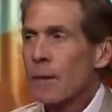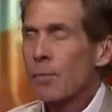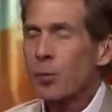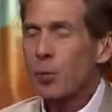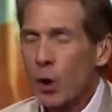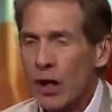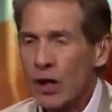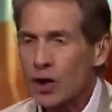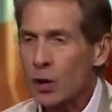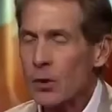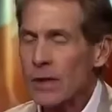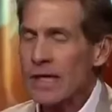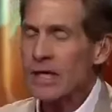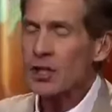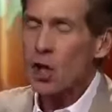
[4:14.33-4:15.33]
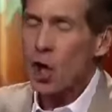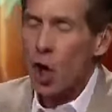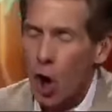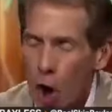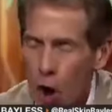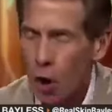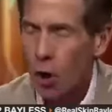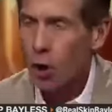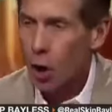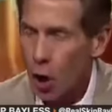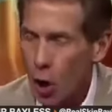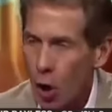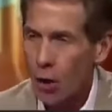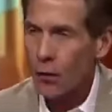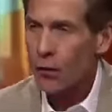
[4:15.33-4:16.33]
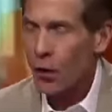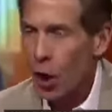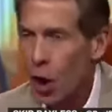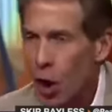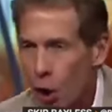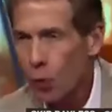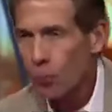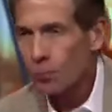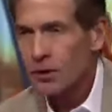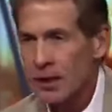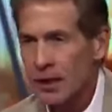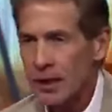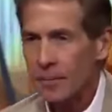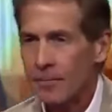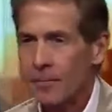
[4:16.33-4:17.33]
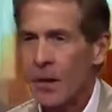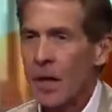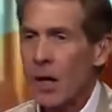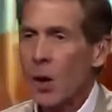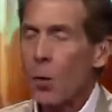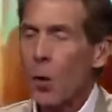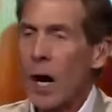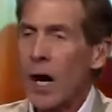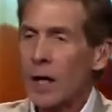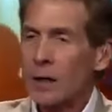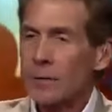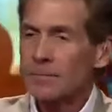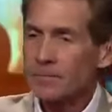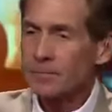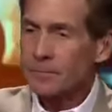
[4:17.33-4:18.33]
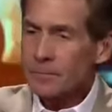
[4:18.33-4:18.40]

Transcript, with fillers: the pressure is all on the home team. While